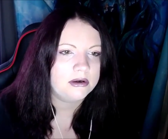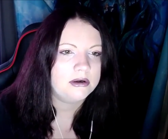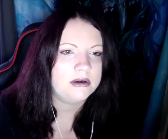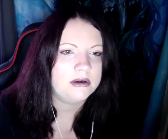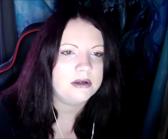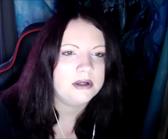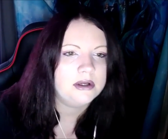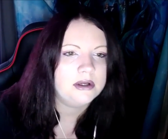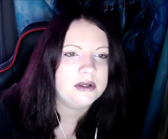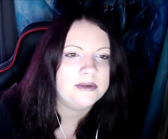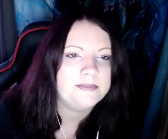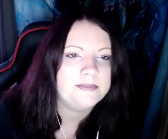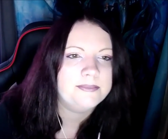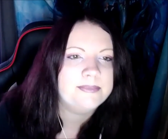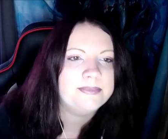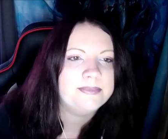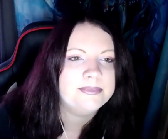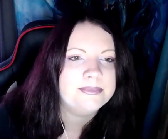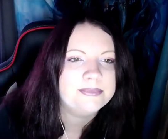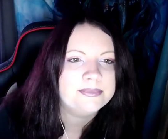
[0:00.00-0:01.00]

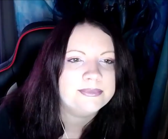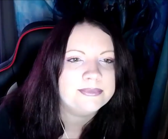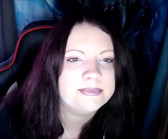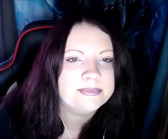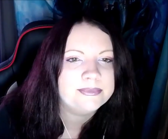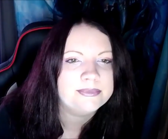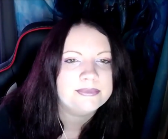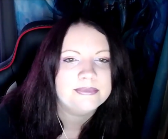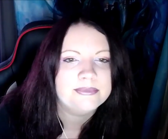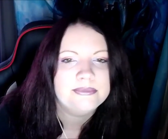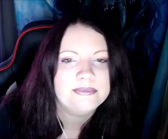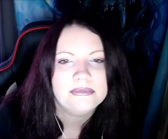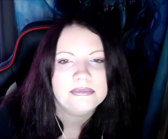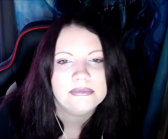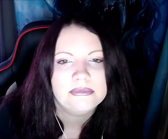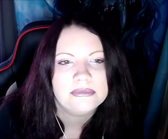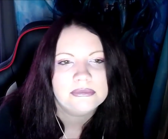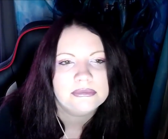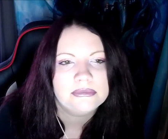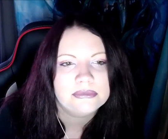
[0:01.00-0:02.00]

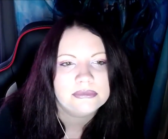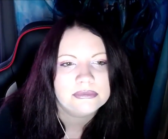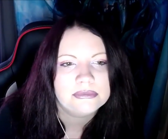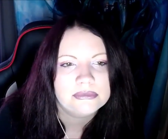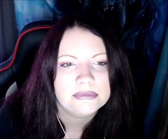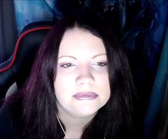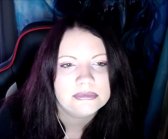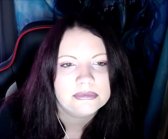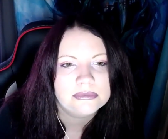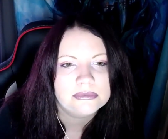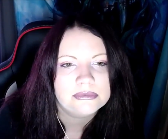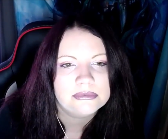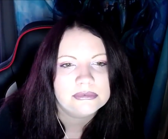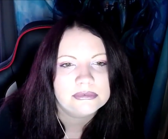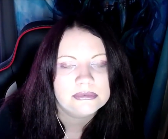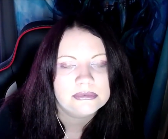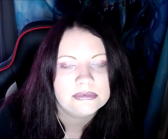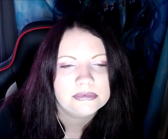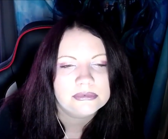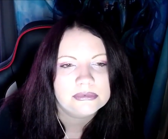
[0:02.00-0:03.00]

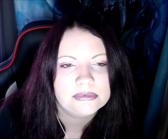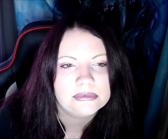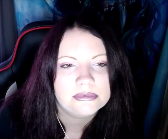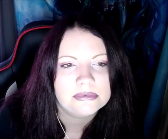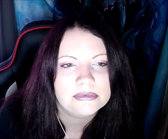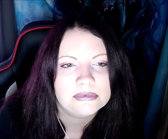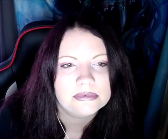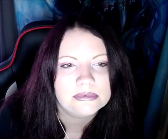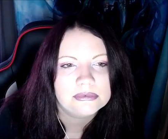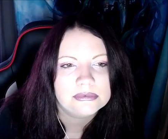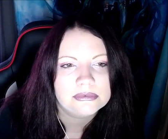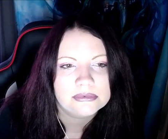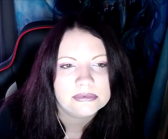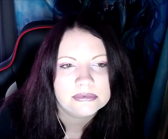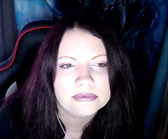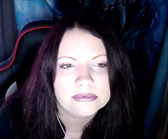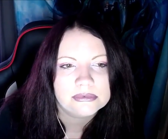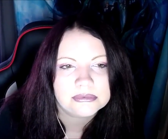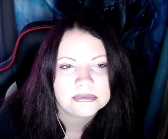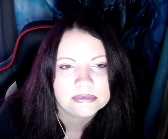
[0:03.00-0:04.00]

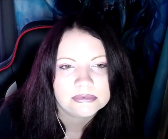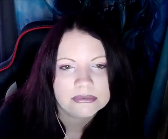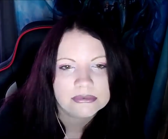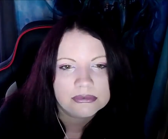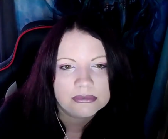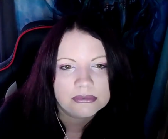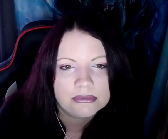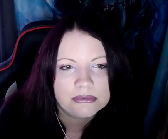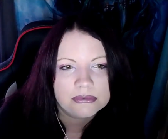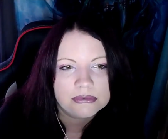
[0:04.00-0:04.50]
No one is speaking in this clip.